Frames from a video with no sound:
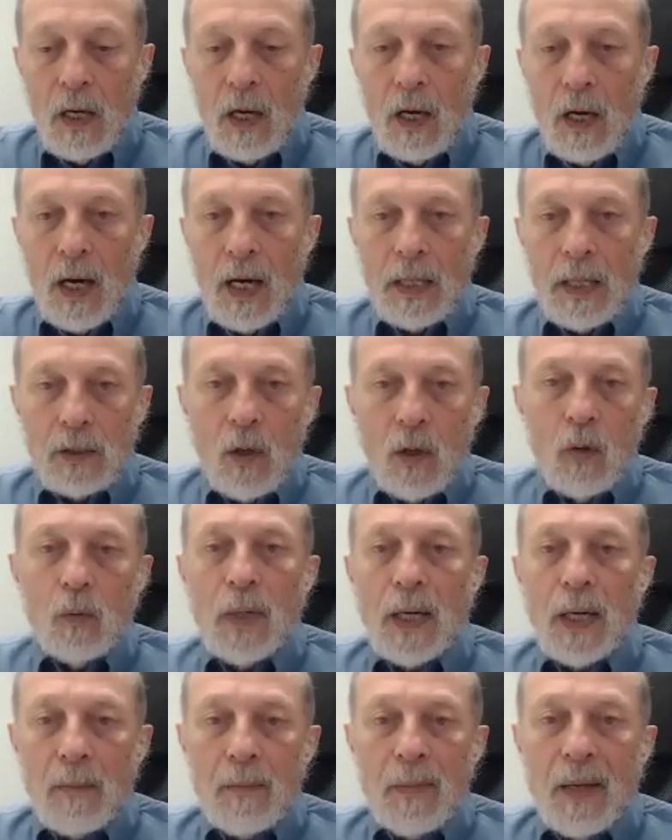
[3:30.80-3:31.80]
I don't
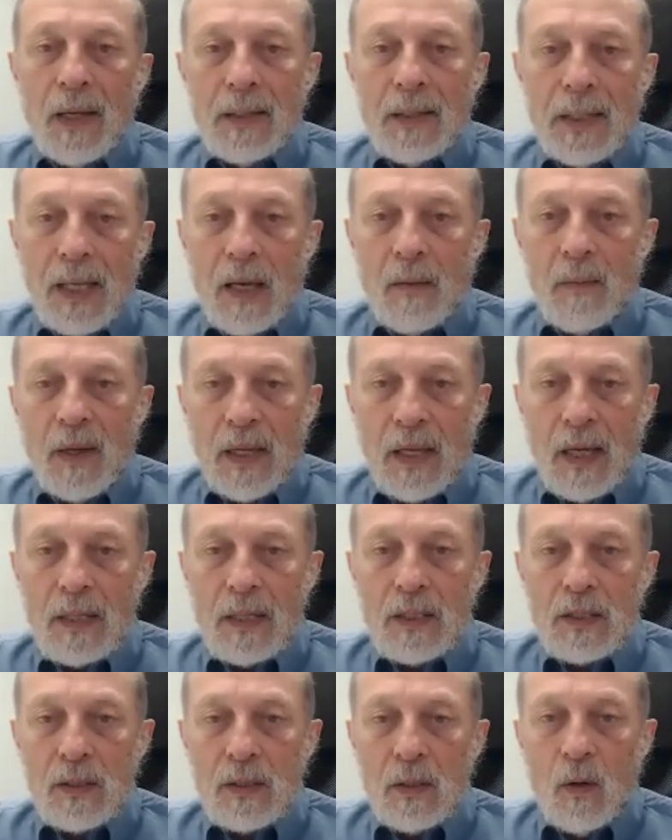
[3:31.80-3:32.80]
recommend the
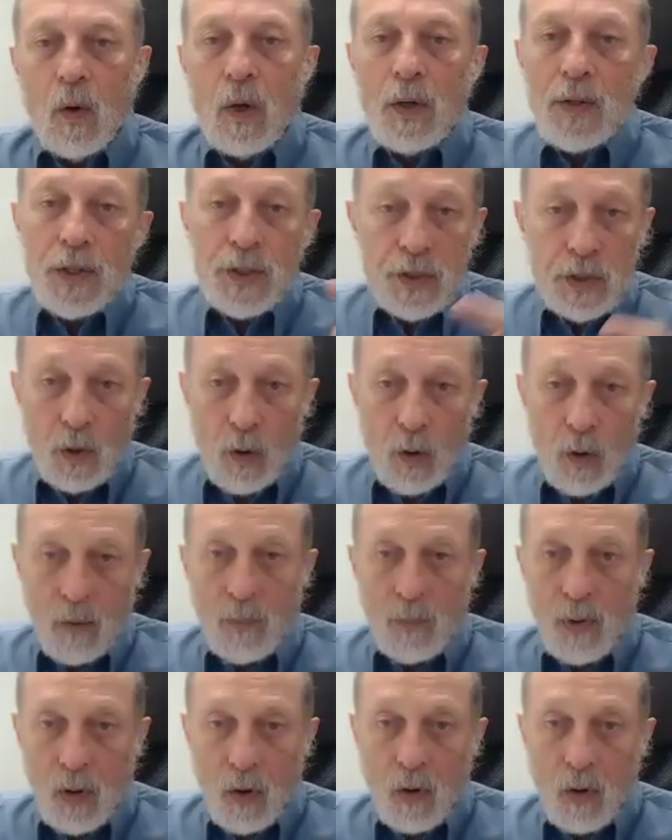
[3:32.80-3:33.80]
MAS or the Sedona
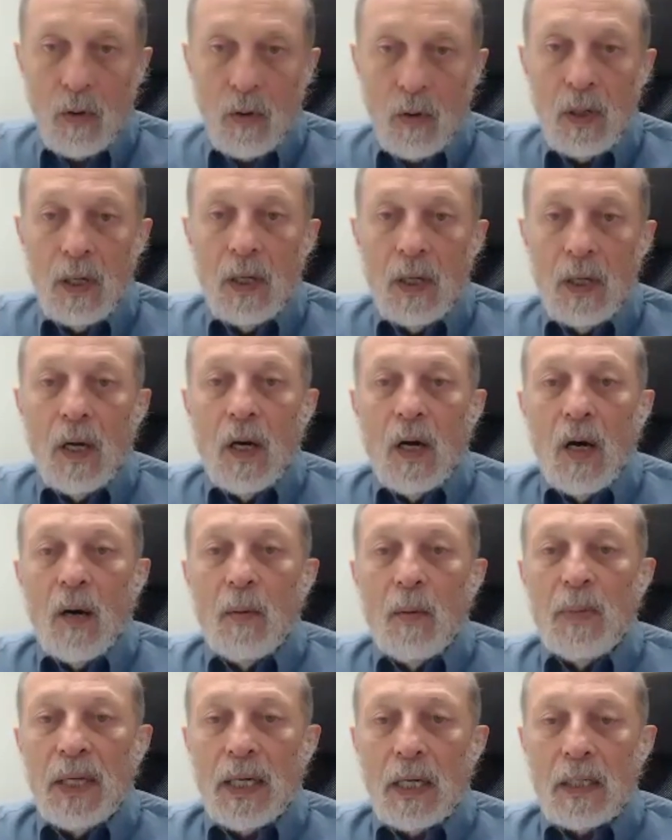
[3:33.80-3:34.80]
Pro
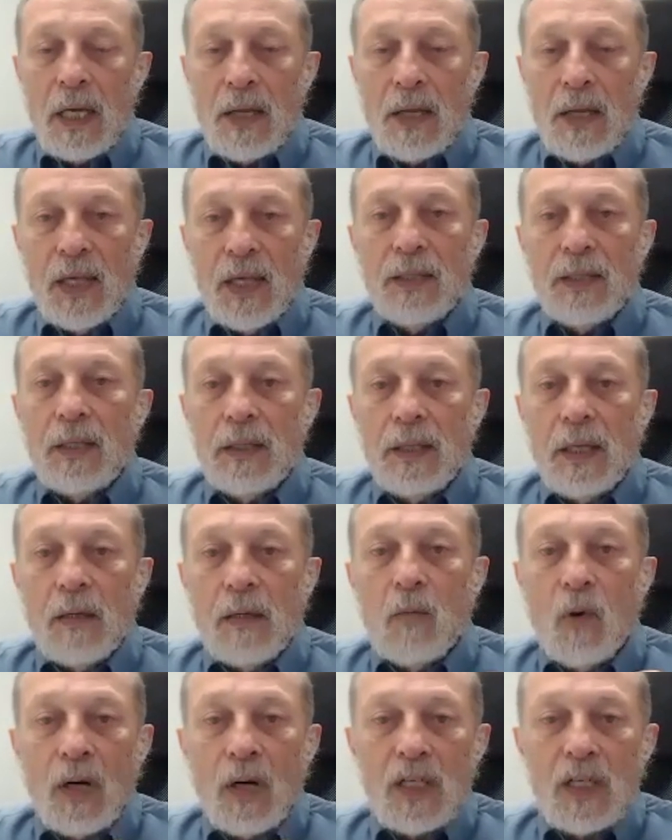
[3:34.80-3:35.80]
because I think that they're
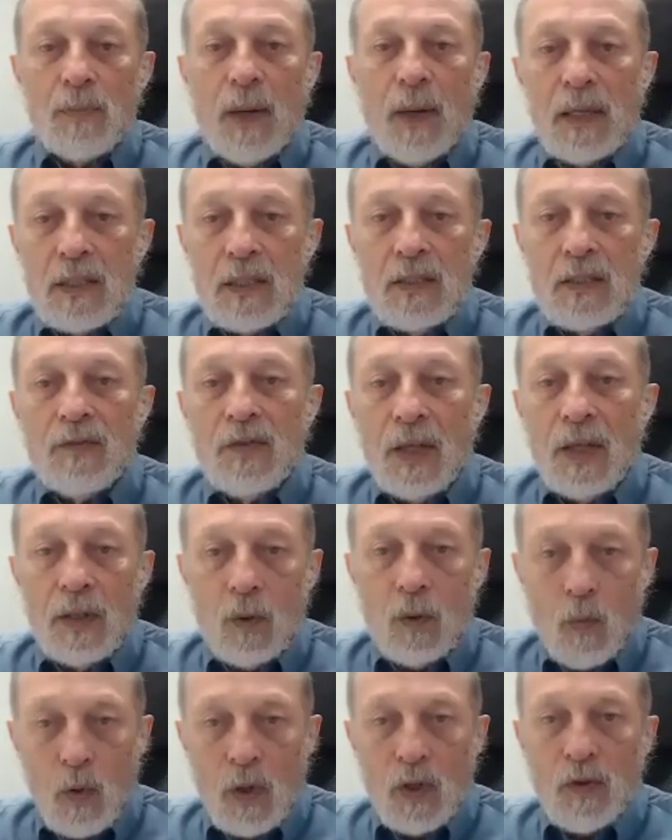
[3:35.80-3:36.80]
more expensive than they're
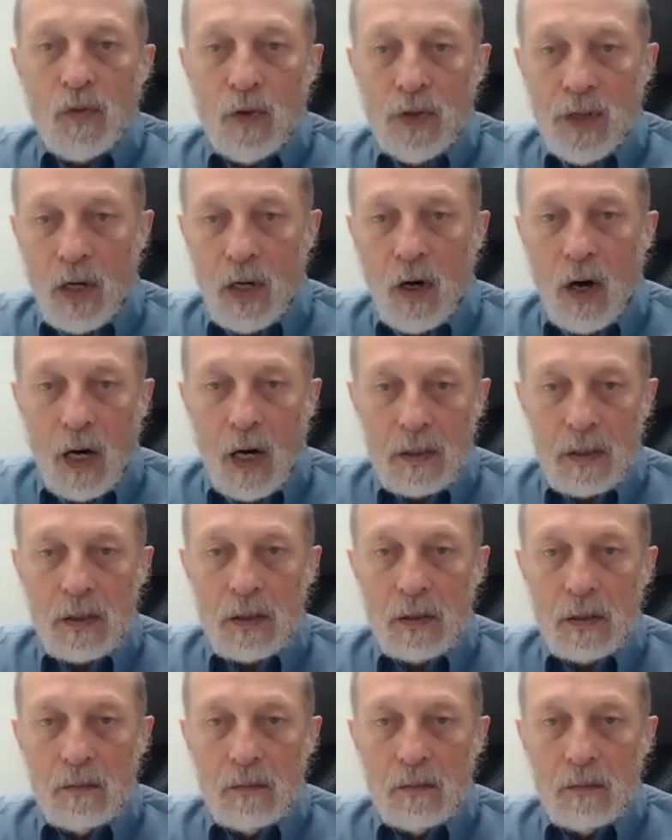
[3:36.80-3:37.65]
worth for the cost.